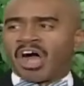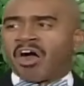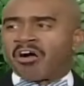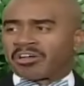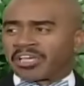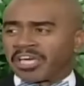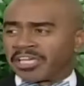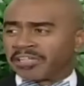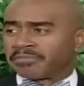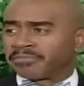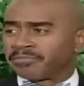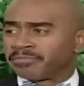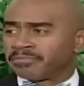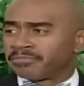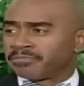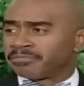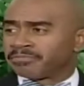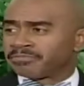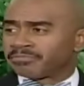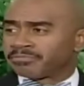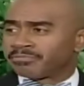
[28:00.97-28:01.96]
talking.
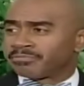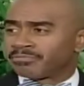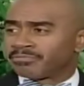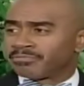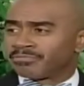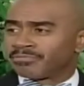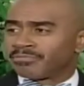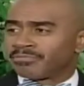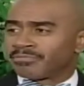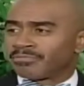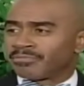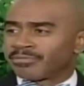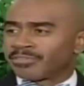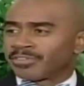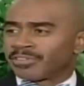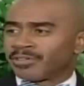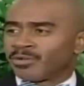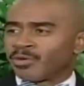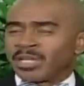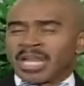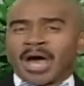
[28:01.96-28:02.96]
Amen.
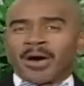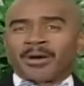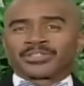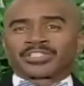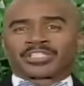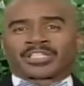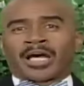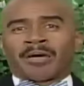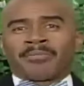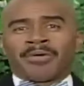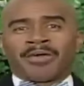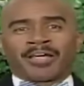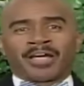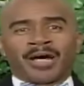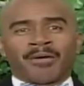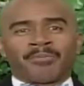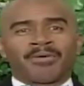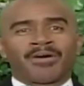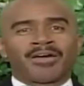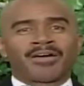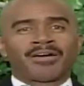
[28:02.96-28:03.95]
When I was coming
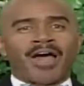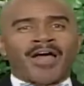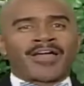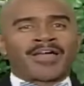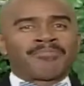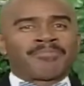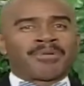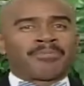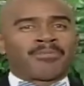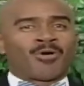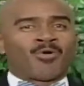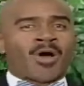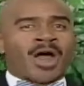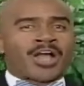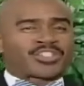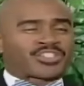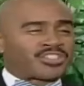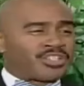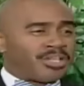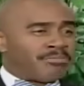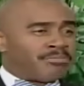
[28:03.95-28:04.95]
up, I remember
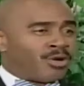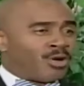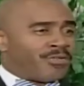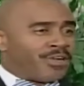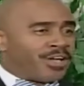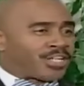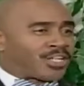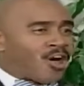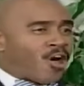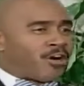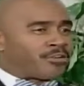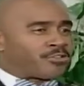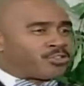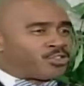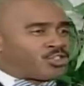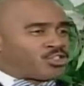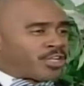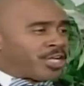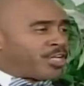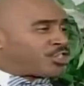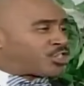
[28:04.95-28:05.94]
watching a movie called
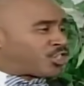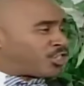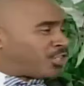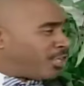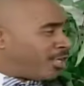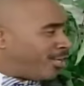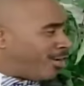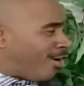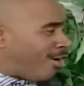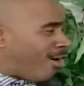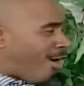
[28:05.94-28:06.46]
Jason and the